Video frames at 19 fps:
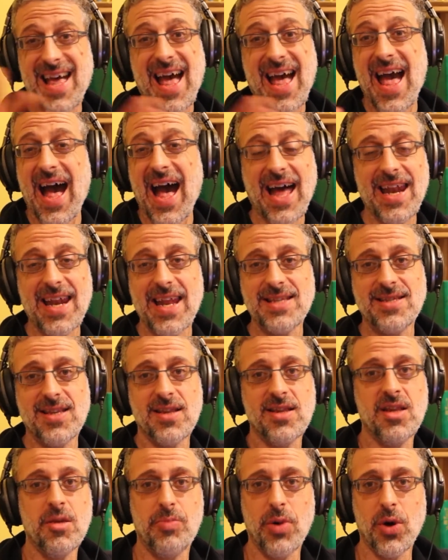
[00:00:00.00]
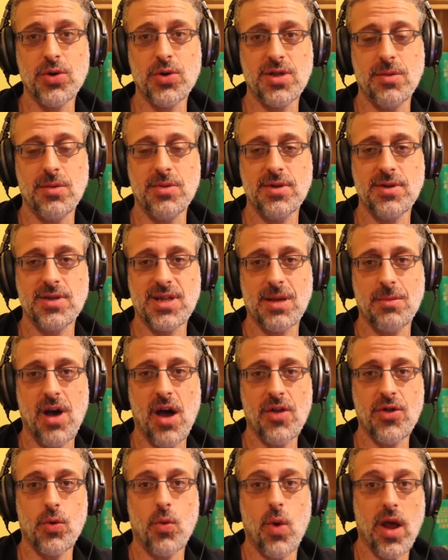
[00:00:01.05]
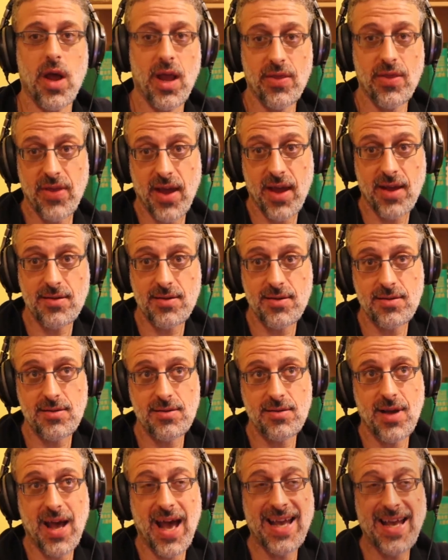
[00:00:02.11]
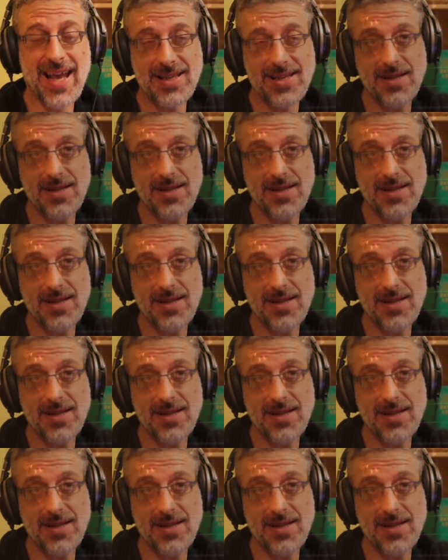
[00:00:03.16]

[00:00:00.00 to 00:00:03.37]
unless they depose him in some other way, and then I guess it,